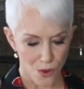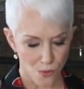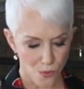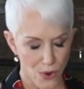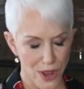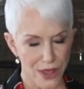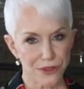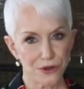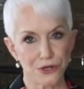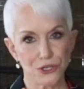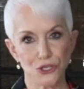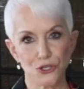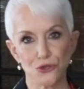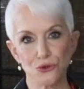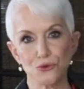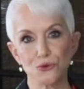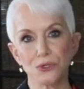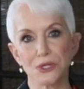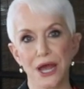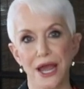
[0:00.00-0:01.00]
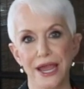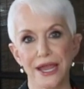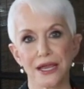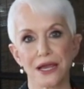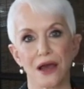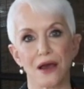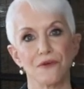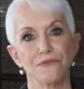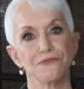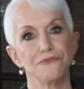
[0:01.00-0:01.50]
whether you
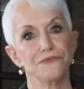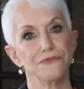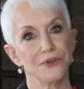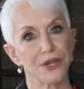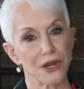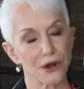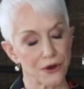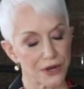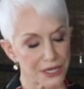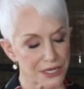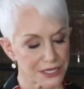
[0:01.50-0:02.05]
like a very